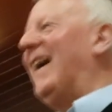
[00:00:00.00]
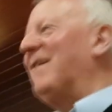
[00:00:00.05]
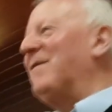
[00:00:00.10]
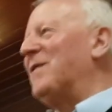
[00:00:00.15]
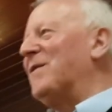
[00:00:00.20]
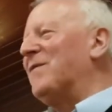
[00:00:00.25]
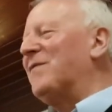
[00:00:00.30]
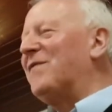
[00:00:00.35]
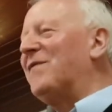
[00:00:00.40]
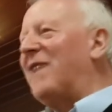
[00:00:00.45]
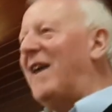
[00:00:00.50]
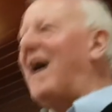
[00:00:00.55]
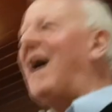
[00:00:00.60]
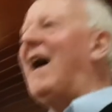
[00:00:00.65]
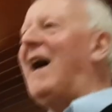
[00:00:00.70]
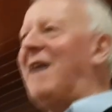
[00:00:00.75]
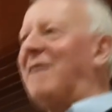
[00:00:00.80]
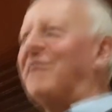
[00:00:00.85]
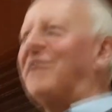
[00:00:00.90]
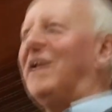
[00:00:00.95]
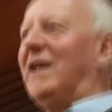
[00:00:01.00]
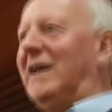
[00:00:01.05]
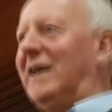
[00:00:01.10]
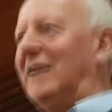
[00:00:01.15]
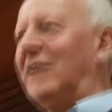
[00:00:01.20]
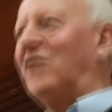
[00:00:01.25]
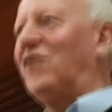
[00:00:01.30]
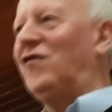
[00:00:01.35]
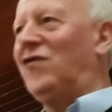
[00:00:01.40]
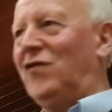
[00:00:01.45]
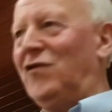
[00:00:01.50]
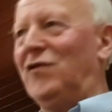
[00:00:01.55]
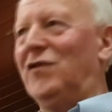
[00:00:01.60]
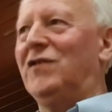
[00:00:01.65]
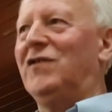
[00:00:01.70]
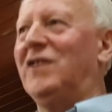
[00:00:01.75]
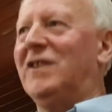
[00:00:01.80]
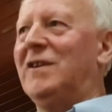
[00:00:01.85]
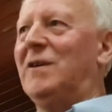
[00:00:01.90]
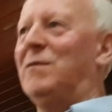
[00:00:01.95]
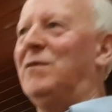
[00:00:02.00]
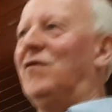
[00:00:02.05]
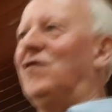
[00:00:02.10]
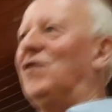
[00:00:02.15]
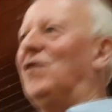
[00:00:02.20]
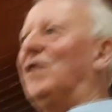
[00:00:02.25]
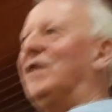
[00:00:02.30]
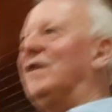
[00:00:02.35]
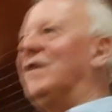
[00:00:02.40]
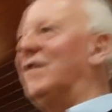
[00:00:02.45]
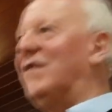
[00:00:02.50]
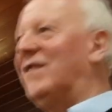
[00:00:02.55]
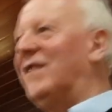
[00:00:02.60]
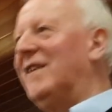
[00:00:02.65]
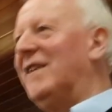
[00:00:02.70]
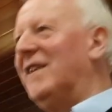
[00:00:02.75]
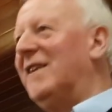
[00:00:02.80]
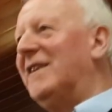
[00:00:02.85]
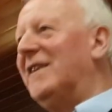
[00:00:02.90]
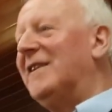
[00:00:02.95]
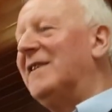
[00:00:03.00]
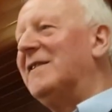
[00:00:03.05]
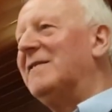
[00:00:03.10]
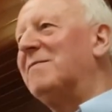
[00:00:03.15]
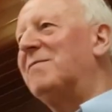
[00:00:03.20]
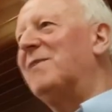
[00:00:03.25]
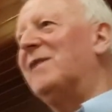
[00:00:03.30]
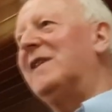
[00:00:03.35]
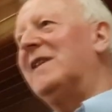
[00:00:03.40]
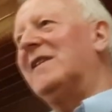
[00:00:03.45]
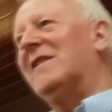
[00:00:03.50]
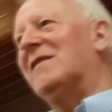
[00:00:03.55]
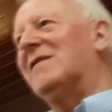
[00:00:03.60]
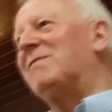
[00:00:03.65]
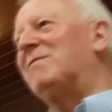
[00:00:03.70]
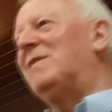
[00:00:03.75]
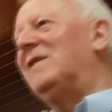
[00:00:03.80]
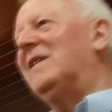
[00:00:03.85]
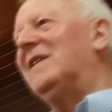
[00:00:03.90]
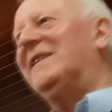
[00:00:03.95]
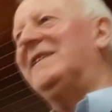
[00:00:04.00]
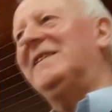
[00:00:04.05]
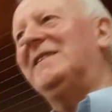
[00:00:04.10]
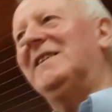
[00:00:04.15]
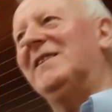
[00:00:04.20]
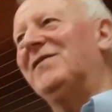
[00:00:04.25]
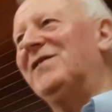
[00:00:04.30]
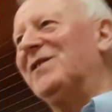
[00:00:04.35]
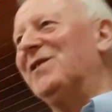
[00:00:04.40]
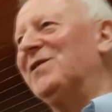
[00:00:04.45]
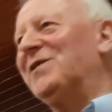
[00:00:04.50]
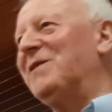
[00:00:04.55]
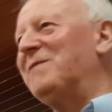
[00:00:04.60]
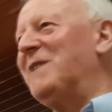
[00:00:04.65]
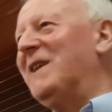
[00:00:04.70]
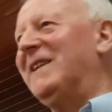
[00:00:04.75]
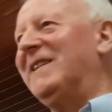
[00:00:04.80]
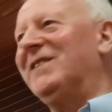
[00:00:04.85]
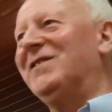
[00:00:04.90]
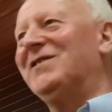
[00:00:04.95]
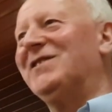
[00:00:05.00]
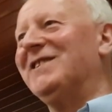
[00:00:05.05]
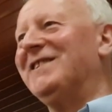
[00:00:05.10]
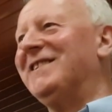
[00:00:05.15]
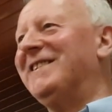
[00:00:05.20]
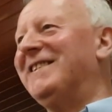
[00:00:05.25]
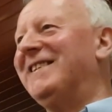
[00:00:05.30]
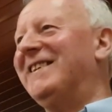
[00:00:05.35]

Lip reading: would have half liked Stuart to come and join us, but he is bloody difficult to manage.